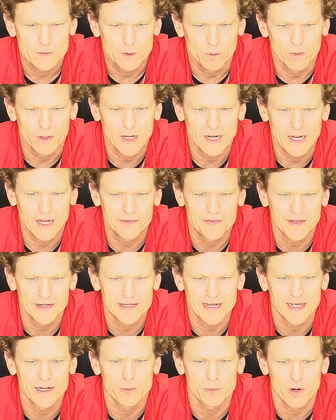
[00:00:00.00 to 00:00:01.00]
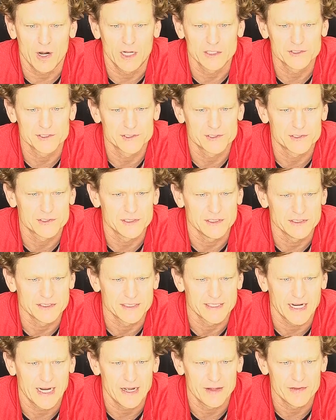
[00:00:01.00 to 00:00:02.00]
Well, I think Caleb Rogers is
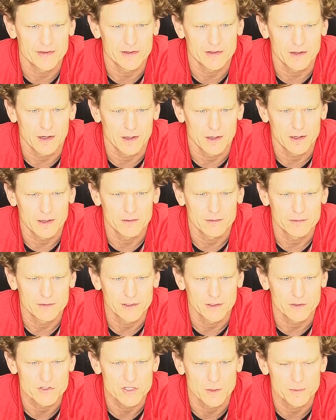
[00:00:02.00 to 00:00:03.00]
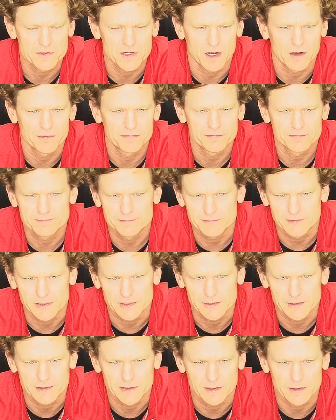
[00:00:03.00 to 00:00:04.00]
the guy that uh, you know jumps off
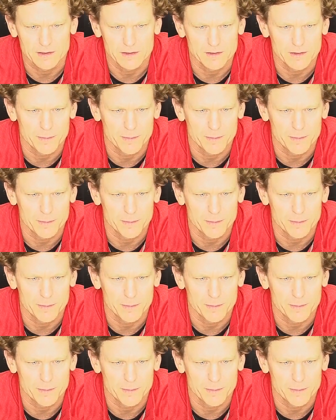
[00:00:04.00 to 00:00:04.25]
the, the,